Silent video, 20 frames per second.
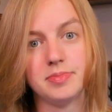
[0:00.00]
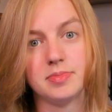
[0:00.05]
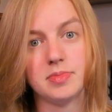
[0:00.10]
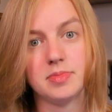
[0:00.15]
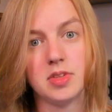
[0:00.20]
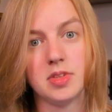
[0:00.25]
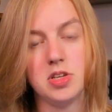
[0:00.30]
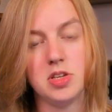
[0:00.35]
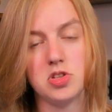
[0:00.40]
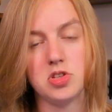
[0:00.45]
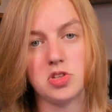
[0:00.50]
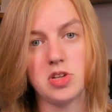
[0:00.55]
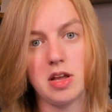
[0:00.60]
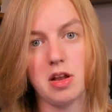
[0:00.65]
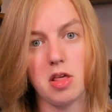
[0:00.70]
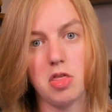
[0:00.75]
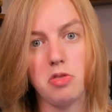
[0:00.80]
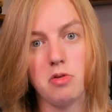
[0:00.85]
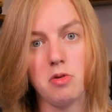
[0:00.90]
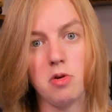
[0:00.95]
He just
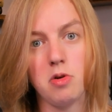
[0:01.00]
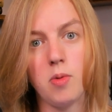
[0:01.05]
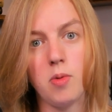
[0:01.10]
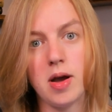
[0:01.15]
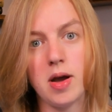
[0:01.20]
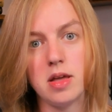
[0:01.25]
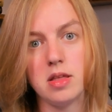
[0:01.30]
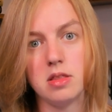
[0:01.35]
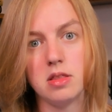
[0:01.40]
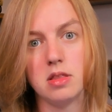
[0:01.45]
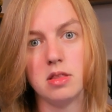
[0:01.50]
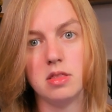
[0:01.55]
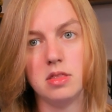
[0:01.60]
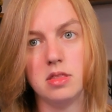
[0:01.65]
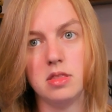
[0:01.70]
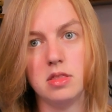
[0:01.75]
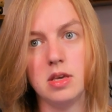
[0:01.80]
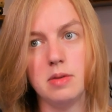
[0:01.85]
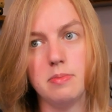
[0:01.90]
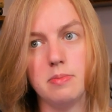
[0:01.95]
kind of threw away
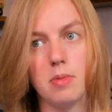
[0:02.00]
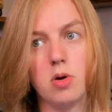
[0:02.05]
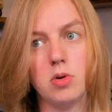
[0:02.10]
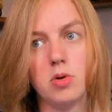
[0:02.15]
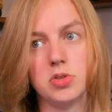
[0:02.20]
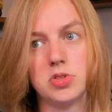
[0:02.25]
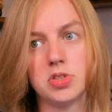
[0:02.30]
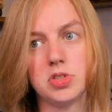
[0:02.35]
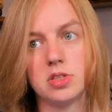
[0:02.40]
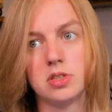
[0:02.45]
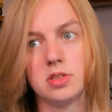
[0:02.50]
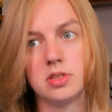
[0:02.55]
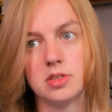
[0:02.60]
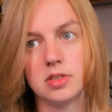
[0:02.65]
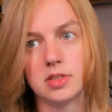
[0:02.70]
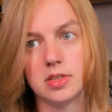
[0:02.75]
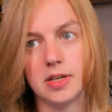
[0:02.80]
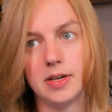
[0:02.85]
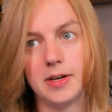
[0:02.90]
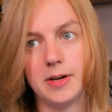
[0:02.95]
the most
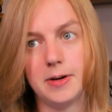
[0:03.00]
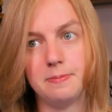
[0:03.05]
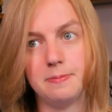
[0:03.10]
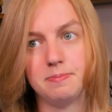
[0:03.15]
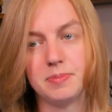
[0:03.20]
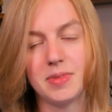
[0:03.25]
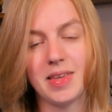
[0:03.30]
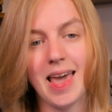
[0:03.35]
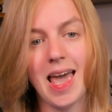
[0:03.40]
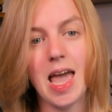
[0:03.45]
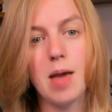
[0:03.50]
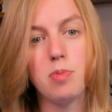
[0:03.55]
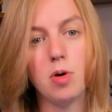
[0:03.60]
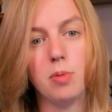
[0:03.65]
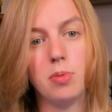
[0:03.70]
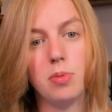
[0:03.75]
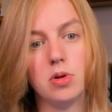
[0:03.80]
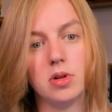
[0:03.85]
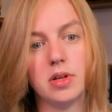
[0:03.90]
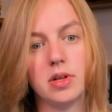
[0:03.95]

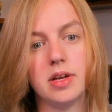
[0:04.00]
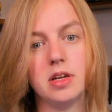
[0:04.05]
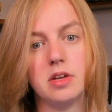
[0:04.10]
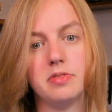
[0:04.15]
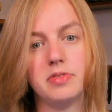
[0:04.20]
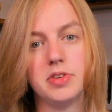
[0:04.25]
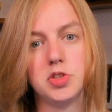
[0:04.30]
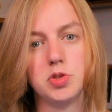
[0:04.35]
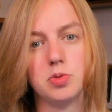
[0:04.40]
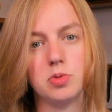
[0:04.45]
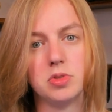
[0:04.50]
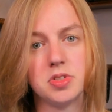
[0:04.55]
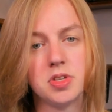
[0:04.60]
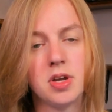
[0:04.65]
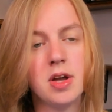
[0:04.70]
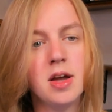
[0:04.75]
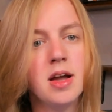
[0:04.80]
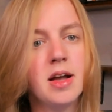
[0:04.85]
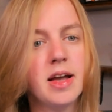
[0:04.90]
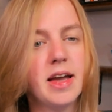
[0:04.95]
capable individuals.
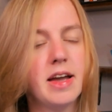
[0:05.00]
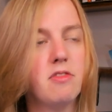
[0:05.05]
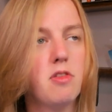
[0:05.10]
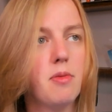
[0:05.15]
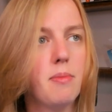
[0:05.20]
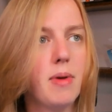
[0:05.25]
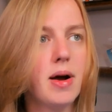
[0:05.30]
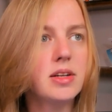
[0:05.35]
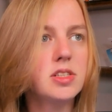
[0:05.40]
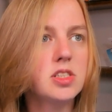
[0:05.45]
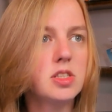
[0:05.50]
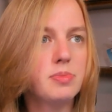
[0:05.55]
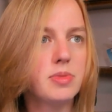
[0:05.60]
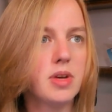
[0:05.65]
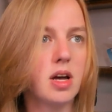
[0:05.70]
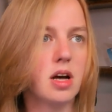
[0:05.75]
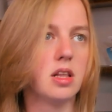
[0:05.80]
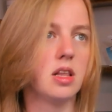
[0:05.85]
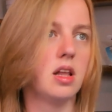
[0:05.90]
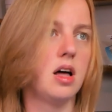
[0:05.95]
It reminds
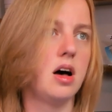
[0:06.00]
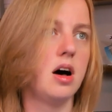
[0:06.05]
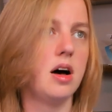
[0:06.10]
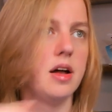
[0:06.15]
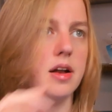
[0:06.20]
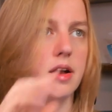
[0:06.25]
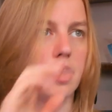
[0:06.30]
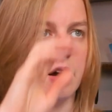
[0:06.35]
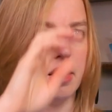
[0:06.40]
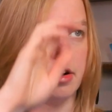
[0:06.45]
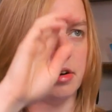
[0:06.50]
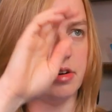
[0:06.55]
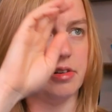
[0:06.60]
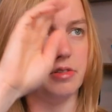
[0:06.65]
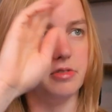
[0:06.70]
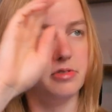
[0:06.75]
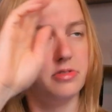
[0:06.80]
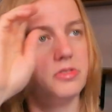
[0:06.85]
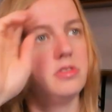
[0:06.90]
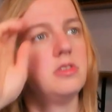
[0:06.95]
me a lot
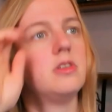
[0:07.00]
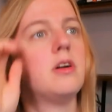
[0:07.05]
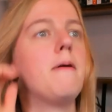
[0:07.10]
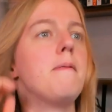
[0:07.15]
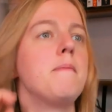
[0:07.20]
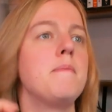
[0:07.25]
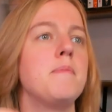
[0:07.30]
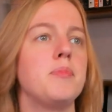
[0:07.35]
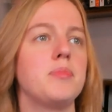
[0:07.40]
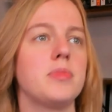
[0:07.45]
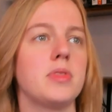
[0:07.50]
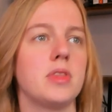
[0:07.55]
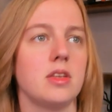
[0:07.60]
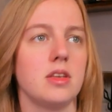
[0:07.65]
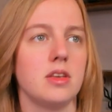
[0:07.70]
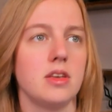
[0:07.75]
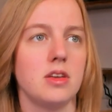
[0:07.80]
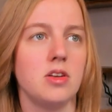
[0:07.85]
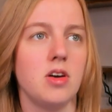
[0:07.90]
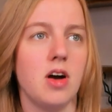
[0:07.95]
of,
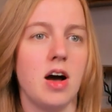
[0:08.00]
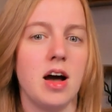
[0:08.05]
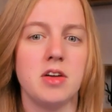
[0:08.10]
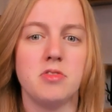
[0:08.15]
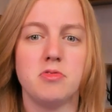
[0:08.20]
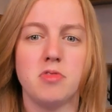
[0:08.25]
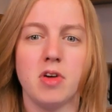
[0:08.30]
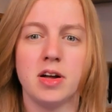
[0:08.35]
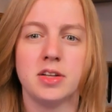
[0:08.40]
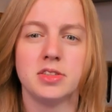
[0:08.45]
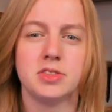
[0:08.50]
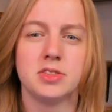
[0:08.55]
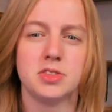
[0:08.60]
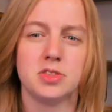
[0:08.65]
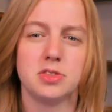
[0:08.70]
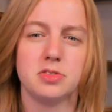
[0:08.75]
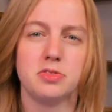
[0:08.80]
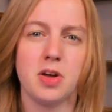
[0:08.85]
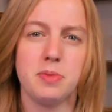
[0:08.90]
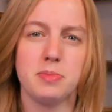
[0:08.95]
you know, Ayn
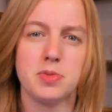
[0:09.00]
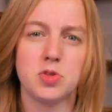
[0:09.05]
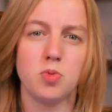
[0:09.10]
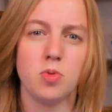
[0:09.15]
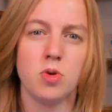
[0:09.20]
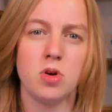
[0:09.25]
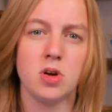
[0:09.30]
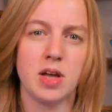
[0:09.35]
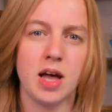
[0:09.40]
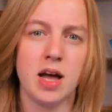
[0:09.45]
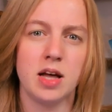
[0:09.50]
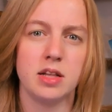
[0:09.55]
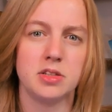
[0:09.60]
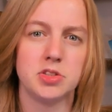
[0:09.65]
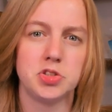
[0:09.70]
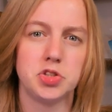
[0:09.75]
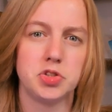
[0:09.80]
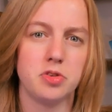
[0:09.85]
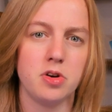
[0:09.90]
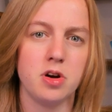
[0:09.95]
Rand's famous work,
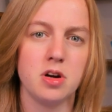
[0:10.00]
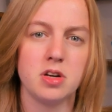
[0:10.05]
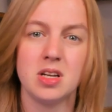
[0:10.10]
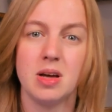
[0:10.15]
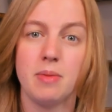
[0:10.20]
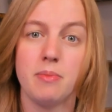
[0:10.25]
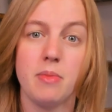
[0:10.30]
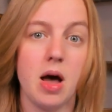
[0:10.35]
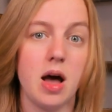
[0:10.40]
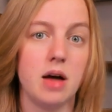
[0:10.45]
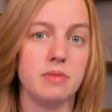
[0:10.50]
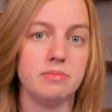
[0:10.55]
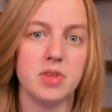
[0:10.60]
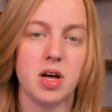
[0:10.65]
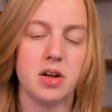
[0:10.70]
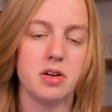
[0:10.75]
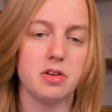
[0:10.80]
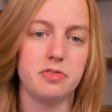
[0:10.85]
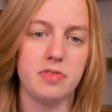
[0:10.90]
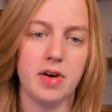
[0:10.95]
Atlas Shrugged. I'm
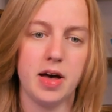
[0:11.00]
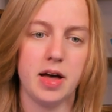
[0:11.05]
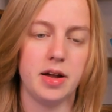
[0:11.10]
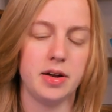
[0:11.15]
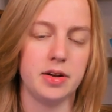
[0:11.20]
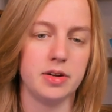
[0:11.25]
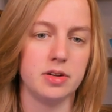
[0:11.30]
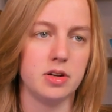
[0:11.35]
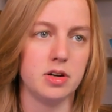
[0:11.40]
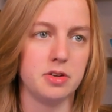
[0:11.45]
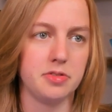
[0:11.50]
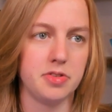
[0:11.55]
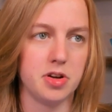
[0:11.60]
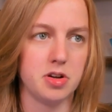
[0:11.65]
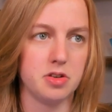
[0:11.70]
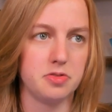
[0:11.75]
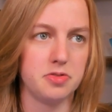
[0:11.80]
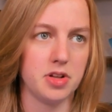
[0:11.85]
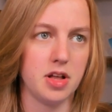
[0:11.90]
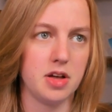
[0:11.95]
not a fan of
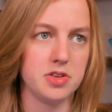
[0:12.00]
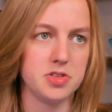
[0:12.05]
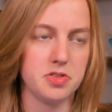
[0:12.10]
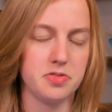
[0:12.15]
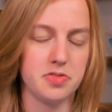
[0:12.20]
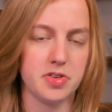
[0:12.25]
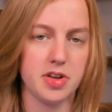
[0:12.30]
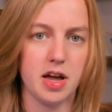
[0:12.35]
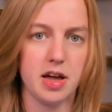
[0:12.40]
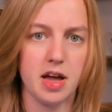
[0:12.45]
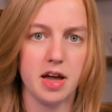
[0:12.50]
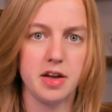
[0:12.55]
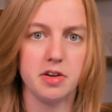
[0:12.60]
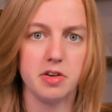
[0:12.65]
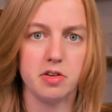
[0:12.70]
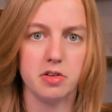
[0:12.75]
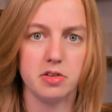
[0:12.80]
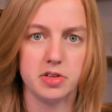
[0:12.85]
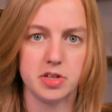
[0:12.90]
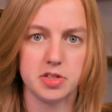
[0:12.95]
her philosophy.
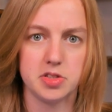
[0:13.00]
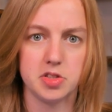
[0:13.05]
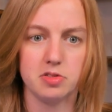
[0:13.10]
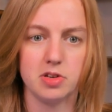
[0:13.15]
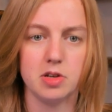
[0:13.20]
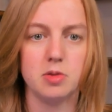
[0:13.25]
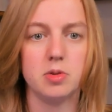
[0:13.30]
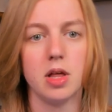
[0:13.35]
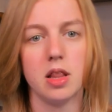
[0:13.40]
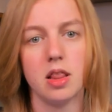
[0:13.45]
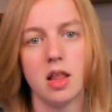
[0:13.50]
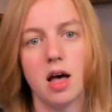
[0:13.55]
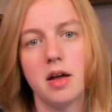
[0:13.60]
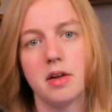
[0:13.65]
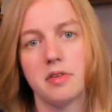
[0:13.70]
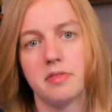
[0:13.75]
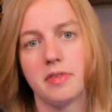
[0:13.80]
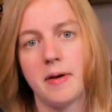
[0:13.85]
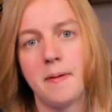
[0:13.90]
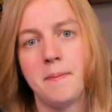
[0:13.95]
I disagree with a lot
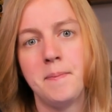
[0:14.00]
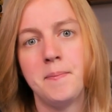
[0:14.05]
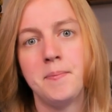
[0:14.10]
of it.